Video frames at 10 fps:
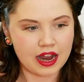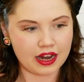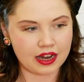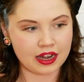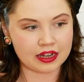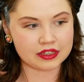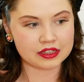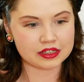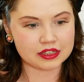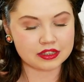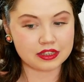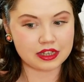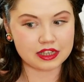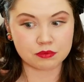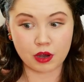And the
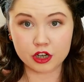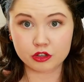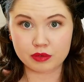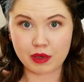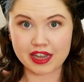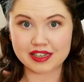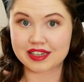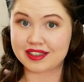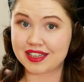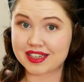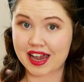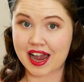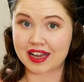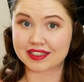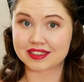sparterie base in this
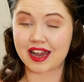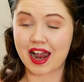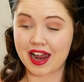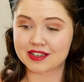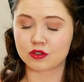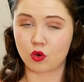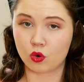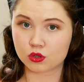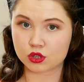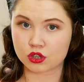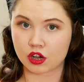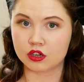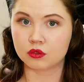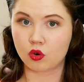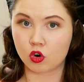hat has
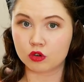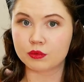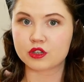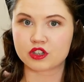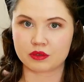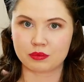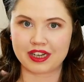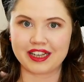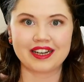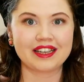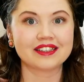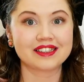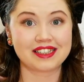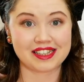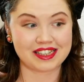also almost completely
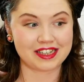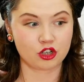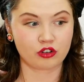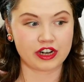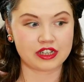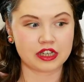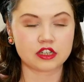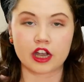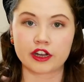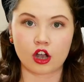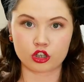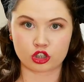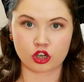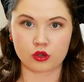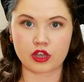disintegrated. I can't
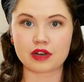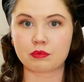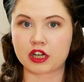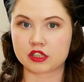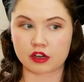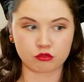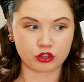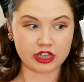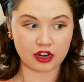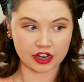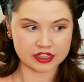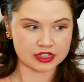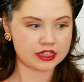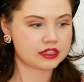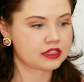show you that because I relined
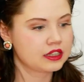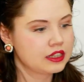it.